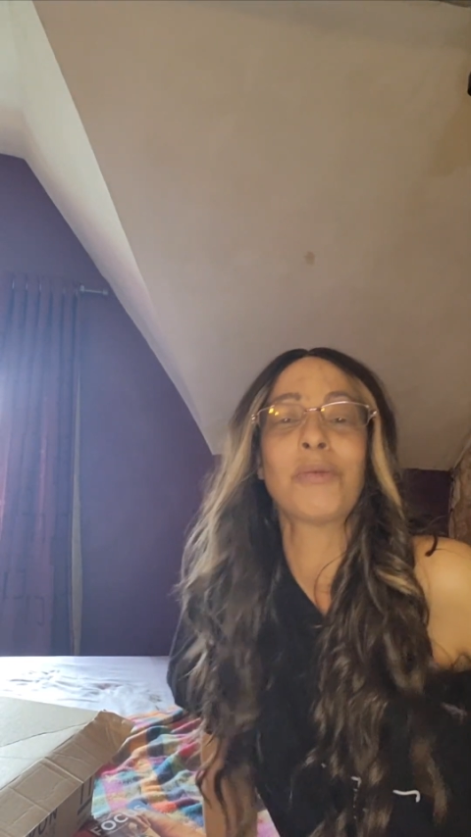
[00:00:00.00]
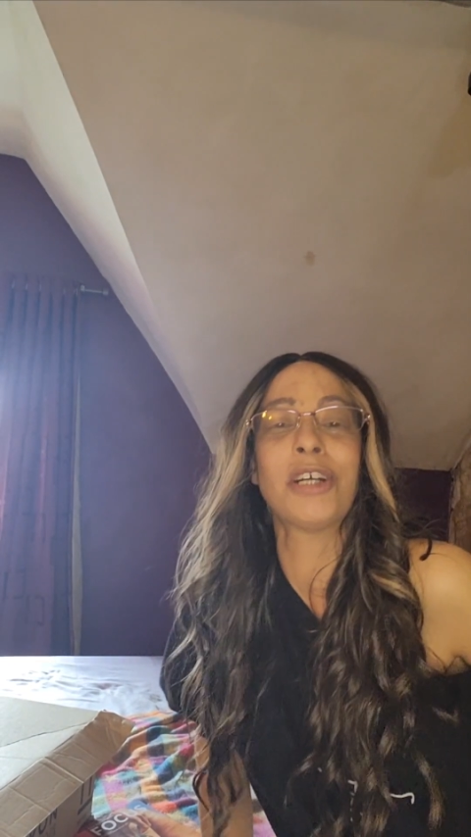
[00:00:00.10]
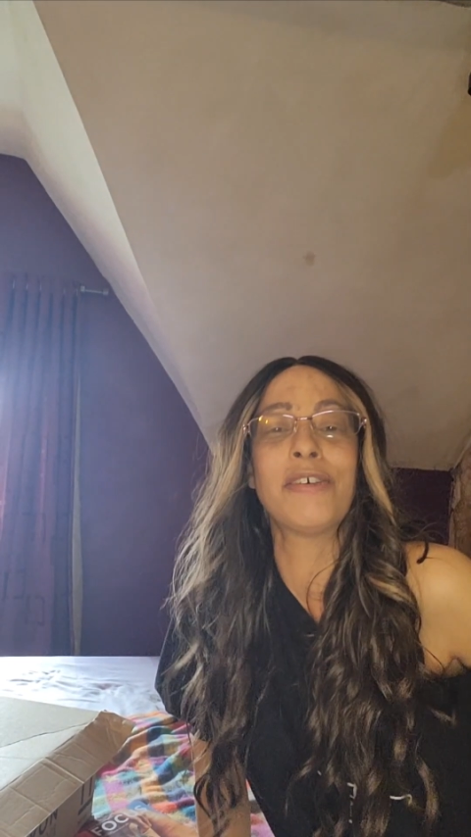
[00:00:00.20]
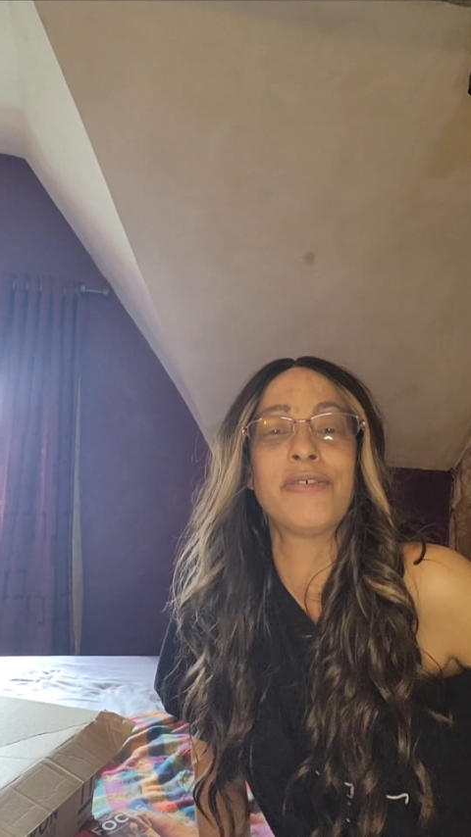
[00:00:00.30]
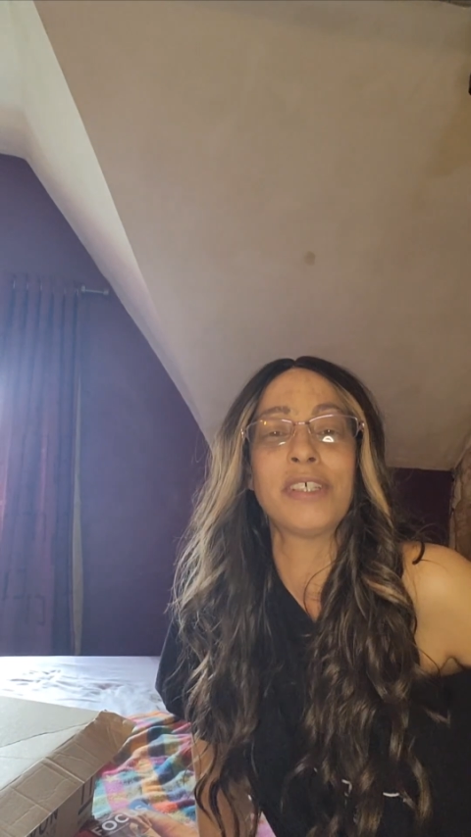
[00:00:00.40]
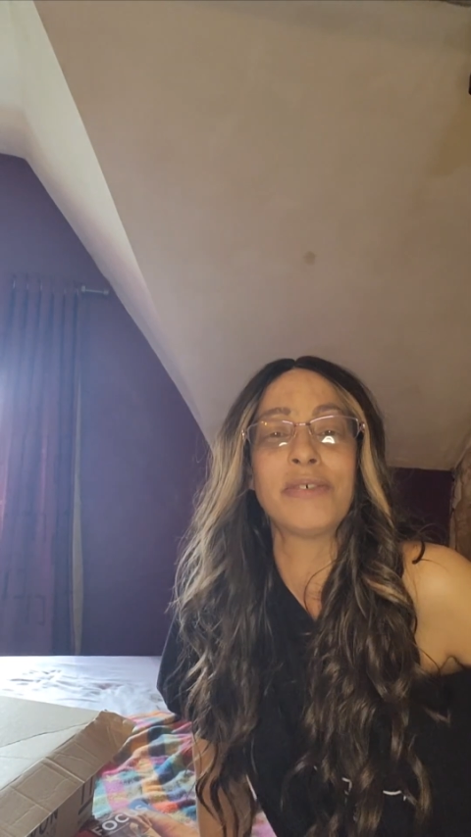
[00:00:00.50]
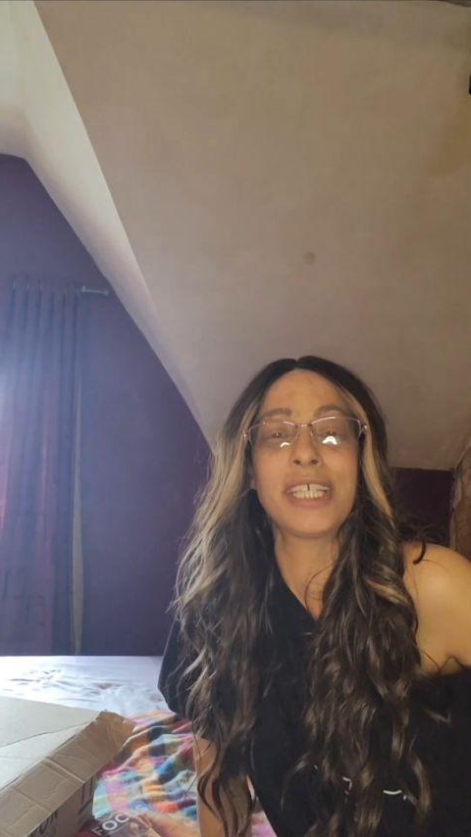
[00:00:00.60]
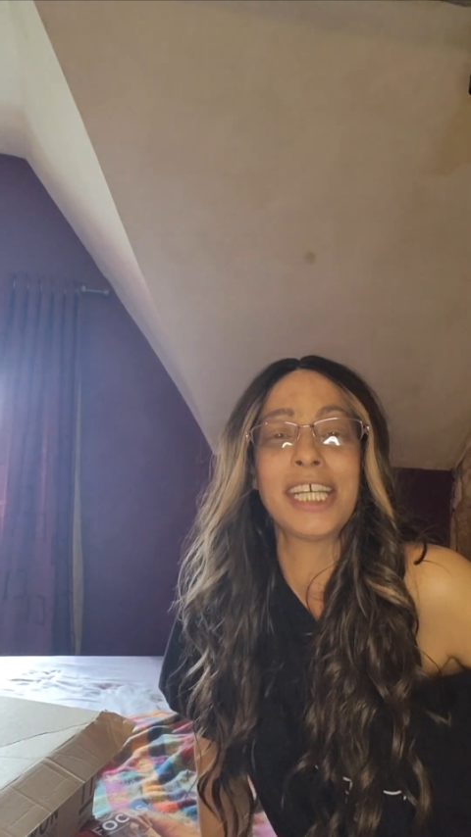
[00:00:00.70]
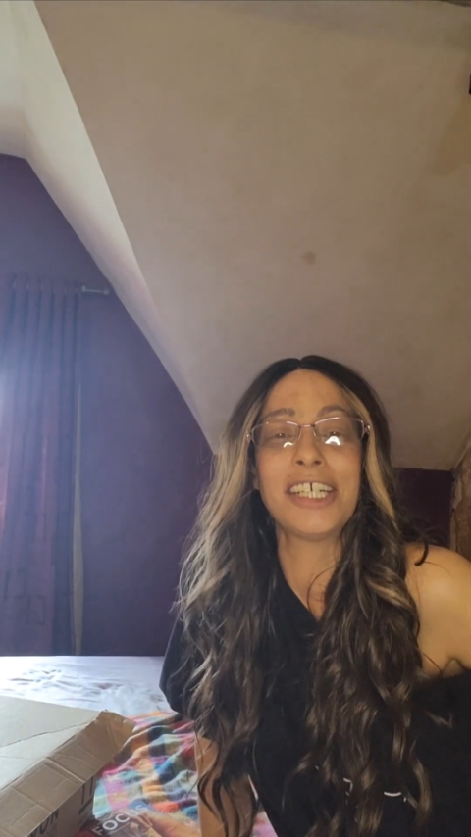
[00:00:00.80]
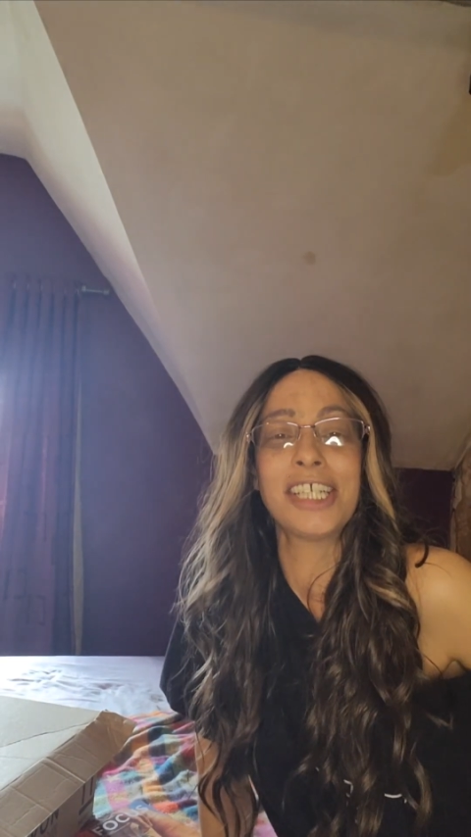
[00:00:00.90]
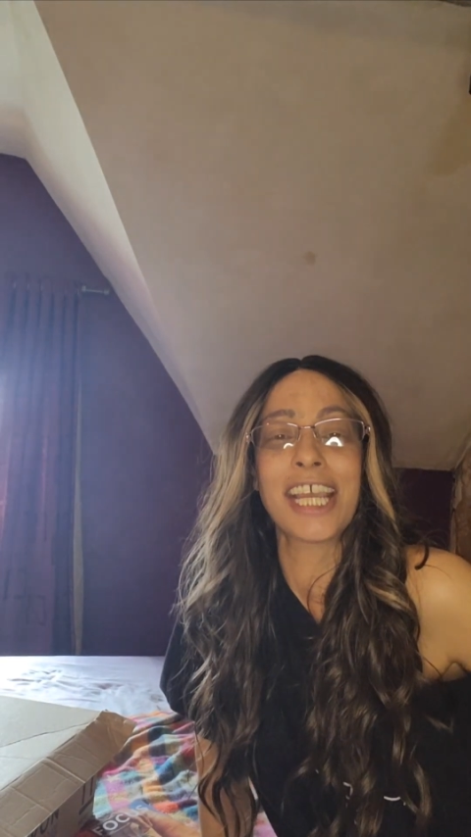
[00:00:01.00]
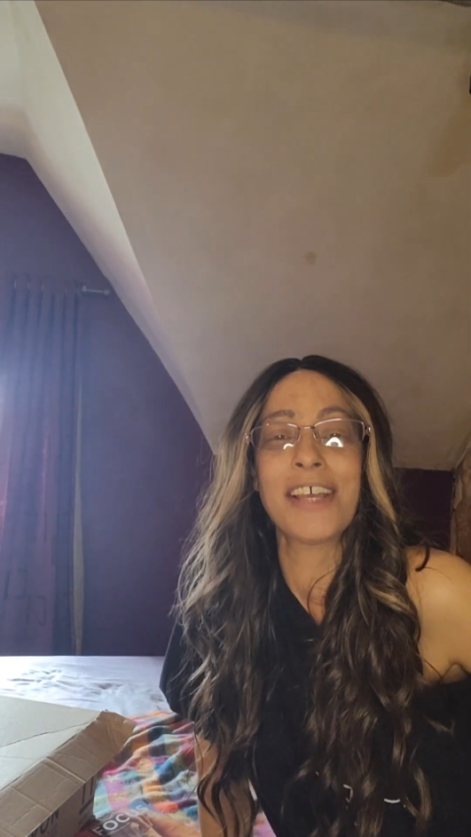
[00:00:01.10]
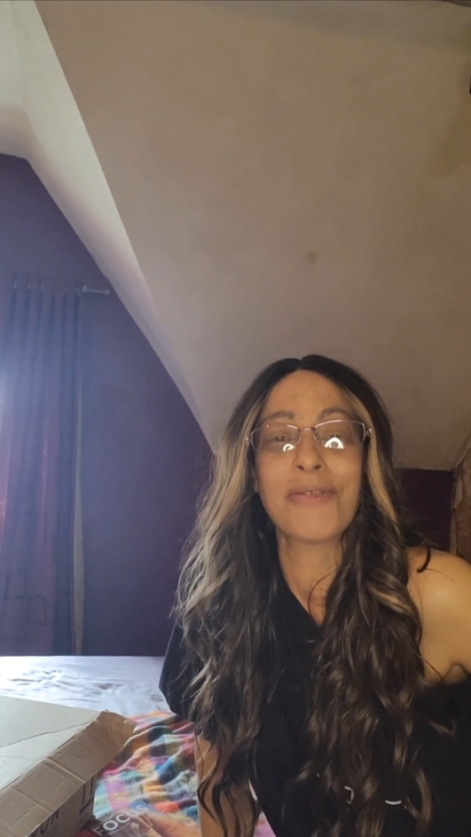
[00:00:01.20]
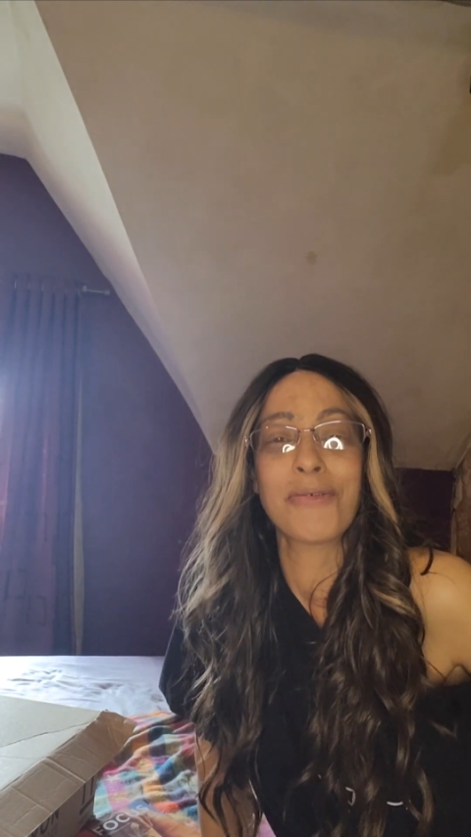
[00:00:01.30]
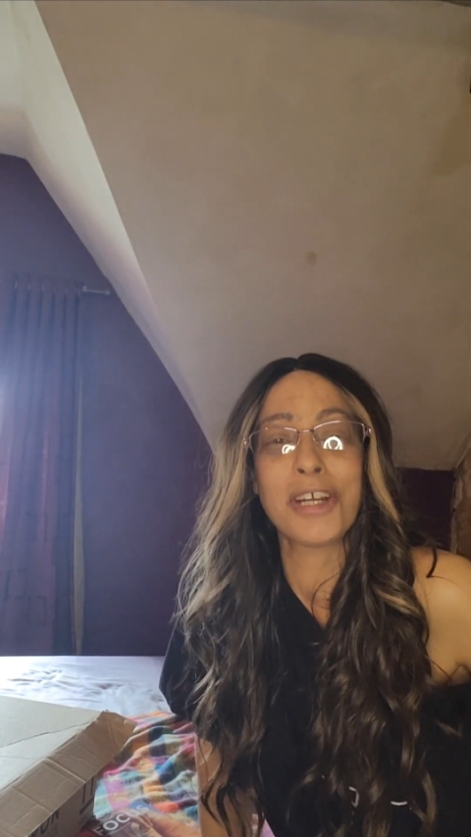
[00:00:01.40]
worth of gear to
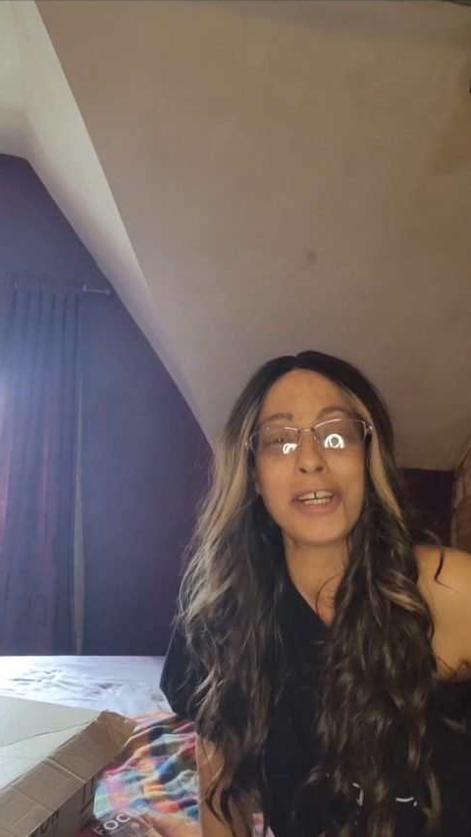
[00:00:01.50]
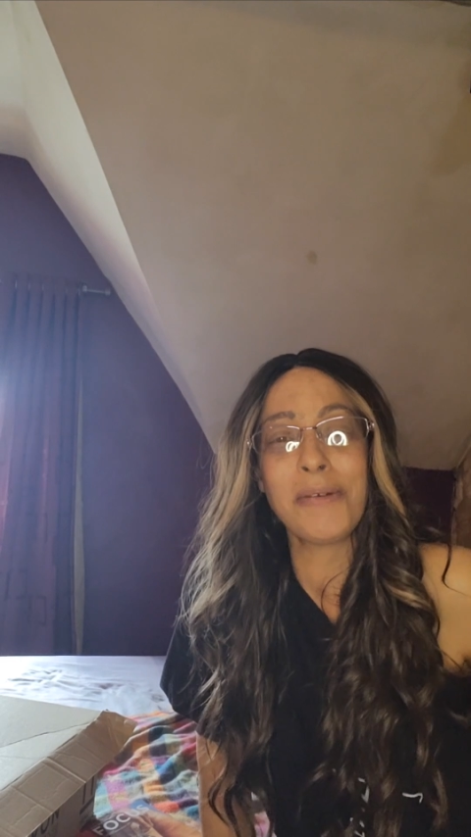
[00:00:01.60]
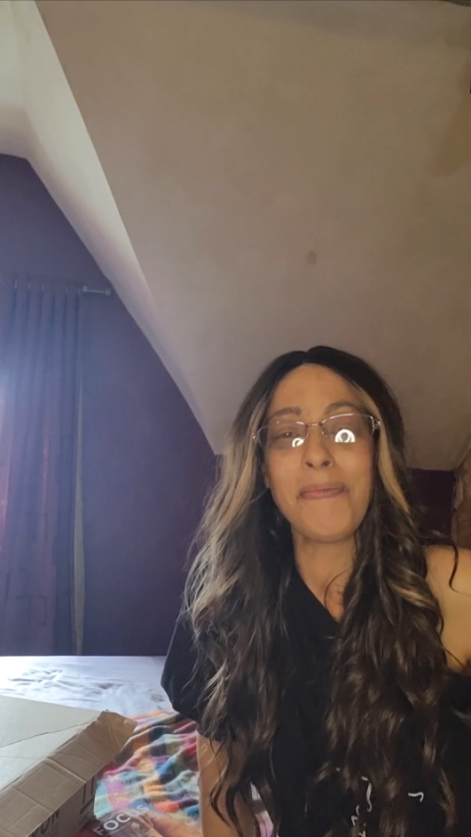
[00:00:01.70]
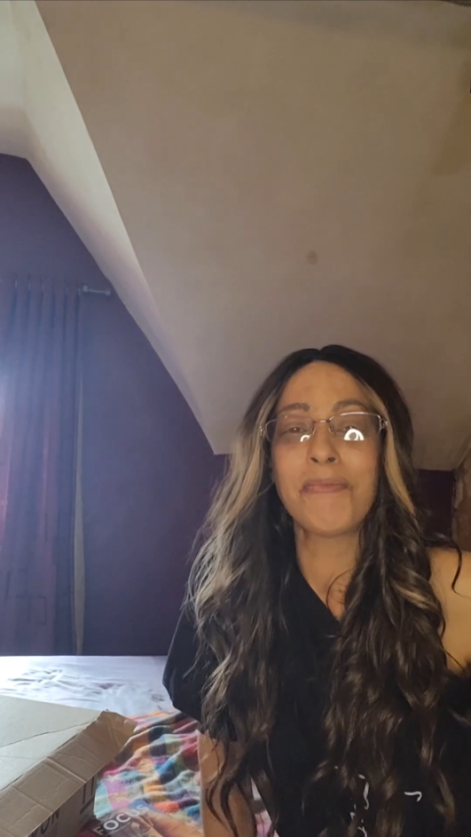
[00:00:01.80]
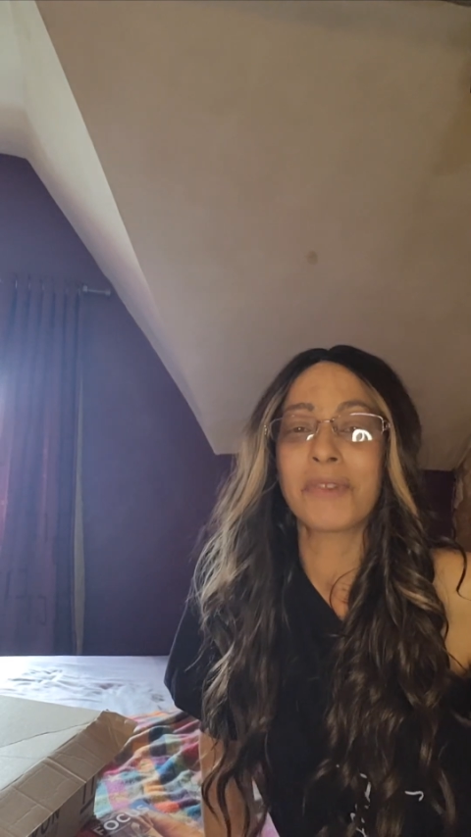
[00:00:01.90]
get through,